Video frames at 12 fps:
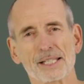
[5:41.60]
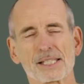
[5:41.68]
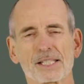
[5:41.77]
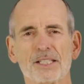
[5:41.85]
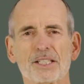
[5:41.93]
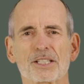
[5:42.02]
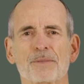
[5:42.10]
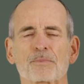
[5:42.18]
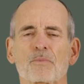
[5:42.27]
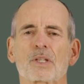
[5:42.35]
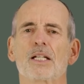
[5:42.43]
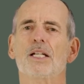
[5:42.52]
the knee
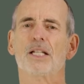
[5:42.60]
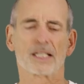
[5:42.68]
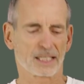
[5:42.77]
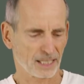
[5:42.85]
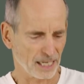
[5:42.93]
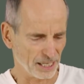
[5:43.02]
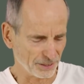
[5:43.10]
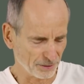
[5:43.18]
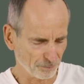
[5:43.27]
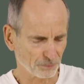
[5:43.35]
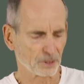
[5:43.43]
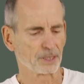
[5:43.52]
joint indeed
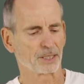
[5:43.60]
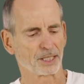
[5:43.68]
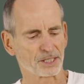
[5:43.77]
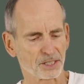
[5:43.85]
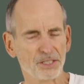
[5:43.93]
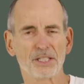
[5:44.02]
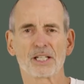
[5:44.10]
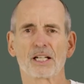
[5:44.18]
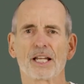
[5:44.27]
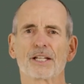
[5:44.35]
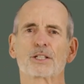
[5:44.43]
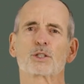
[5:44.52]
possesses the intriguing
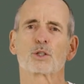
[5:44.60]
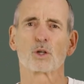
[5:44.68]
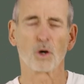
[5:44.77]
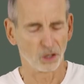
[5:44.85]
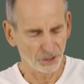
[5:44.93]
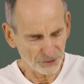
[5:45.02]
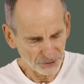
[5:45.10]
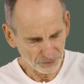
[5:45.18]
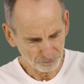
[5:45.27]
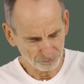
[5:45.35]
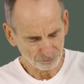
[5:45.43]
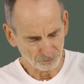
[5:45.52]
ability to roll.
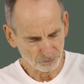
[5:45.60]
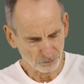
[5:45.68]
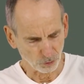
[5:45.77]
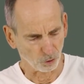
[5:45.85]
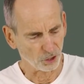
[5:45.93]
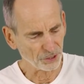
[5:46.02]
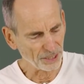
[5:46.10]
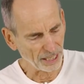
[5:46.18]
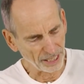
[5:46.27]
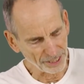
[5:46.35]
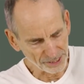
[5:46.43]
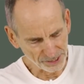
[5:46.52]
Rolling
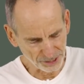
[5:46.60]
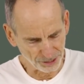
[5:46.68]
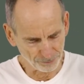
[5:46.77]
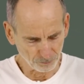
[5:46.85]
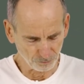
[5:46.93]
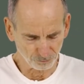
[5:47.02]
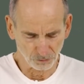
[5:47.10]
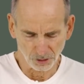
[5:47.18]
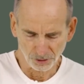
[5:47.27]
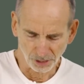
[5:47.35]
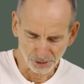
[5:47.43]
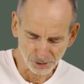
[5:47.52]
implies it's a
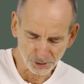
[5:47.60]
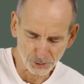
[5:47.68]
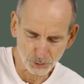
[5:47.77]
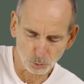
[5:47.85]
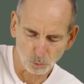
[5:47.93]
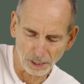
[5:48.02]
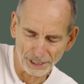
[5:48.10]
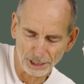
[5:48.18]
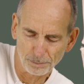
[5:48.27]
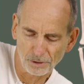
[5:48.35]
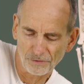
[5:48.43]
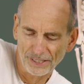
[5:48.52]
particular kind of movement.
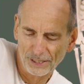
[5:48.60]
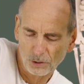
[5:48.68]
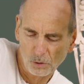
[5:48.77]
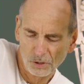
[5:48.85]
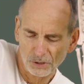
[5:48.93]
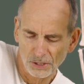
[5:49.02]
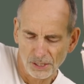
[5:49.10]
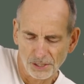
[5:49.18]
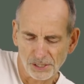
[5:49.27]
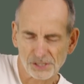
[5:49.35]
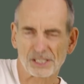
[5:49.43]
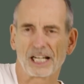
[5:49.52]
However, it can also
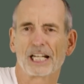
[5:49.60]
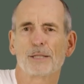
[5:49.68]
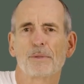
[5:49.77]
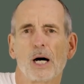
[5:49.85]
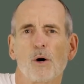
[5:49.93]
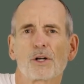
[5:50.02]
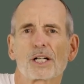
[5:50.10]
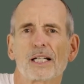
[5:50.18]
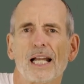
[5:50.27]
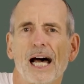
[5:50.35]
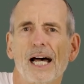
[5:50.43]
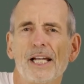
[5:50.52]
slide, similar
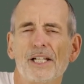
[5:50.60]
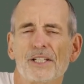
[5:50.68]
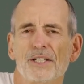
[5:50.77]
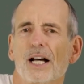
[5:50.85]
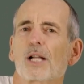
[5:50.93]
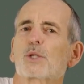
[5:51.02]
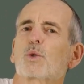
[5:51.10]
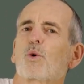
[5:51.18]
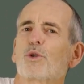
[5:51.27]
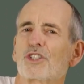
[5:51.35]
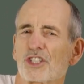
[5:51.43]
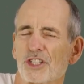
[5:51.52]
to how slipping
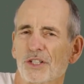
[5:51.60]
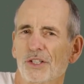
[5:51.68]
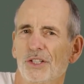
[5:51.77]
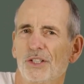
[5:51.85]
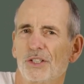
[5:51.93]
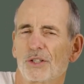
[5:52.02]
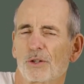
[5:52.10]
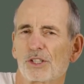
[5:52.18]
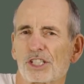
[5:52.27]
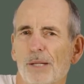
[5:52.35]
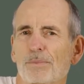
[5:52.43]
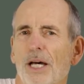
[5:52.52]
works. And
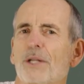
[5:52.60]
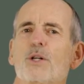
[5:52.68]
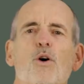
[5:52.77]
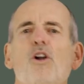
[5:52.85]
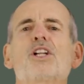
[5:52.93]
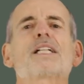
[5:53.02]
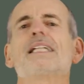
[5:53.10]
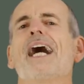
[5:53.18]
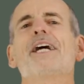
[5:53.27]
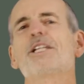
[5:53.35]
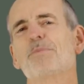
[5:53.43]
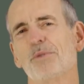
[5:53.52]
there is a rolling
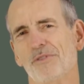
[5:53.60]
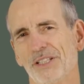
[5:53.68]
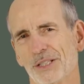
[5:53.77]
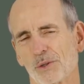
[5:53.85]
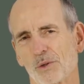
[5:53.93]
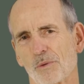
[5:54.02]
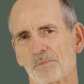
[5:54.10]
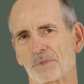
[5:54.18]
and gliding movement